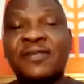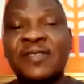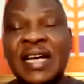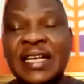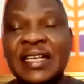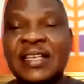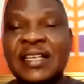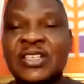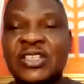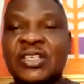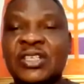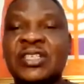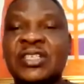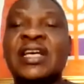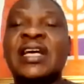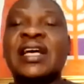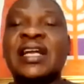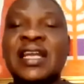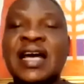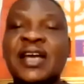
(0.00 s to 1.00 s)
of that nation
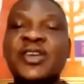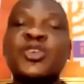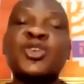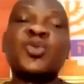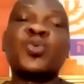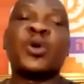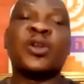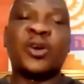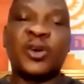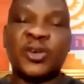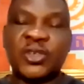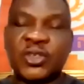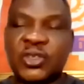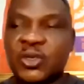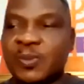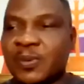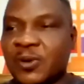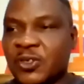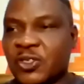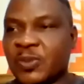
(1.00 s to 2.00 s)
that you will
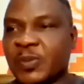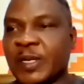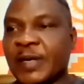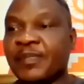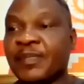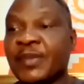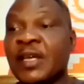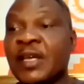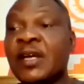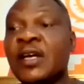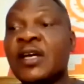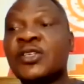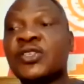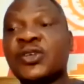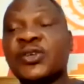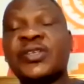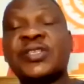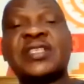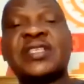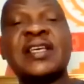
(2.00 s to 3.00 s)
also prosper.
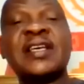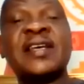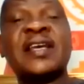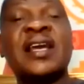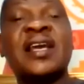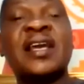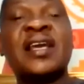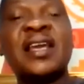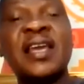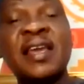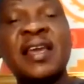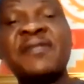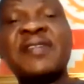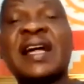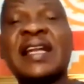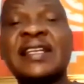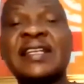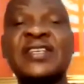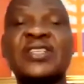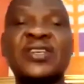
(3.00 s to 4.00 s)
So you see, if
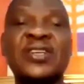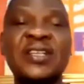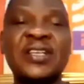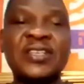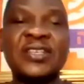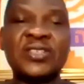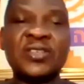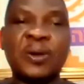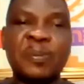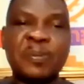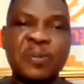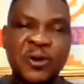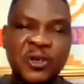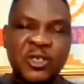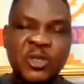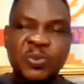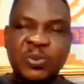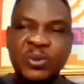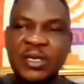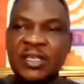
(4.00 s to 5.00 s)
that nation is not
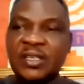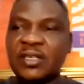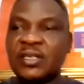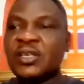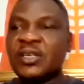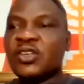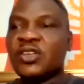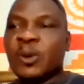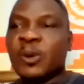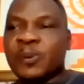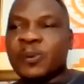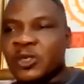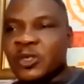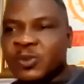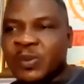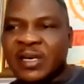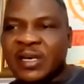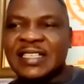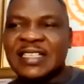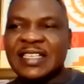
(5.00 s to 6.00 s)
prospering, your
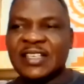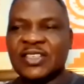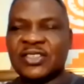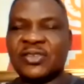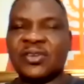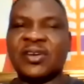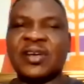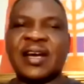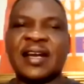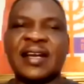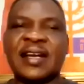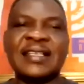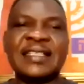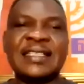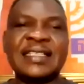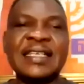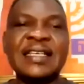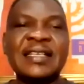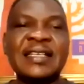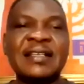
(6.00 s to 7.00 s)
prosperity is not
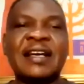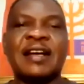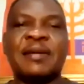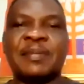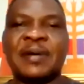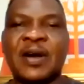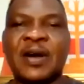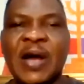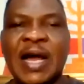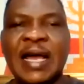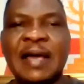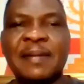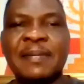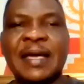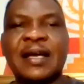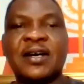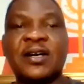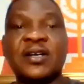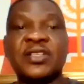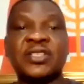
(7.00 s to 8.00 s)
guaranteed. Why?
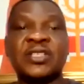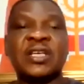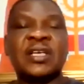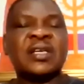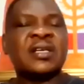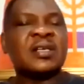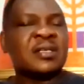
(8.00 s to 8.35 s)
Because